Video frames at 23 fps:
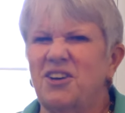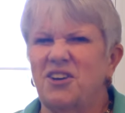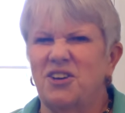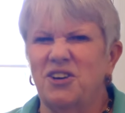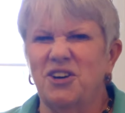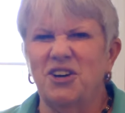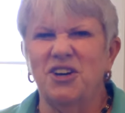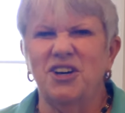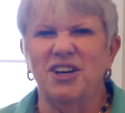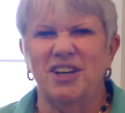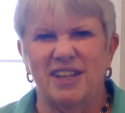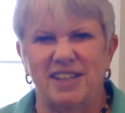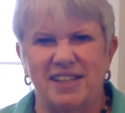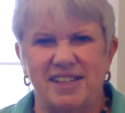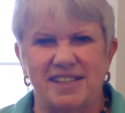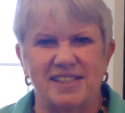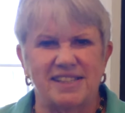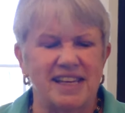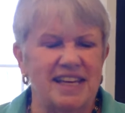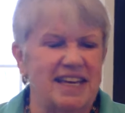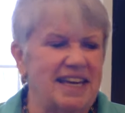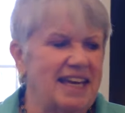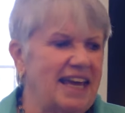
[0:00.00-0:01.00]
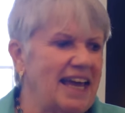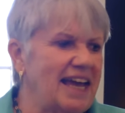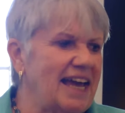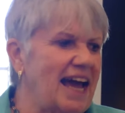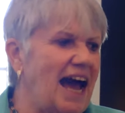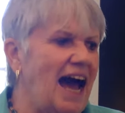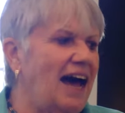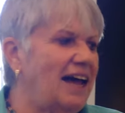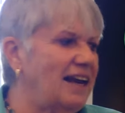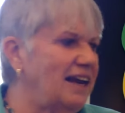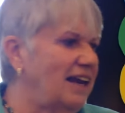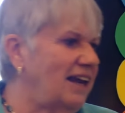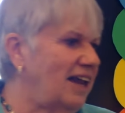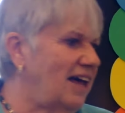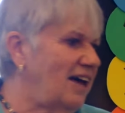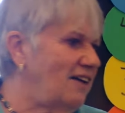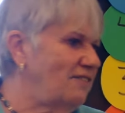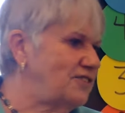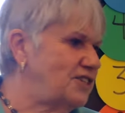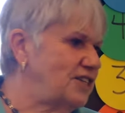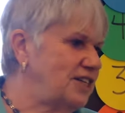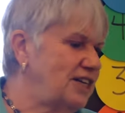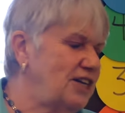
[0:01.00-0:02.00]
Good singing. I
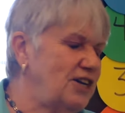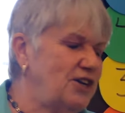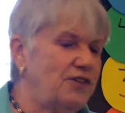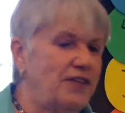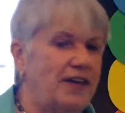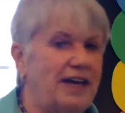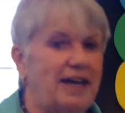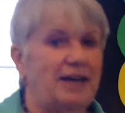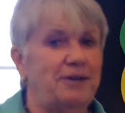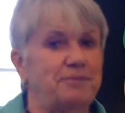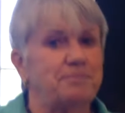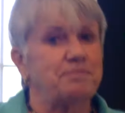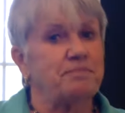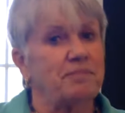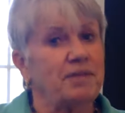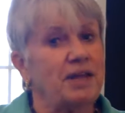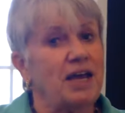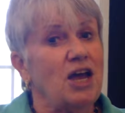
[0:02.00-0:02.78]
love to hear that.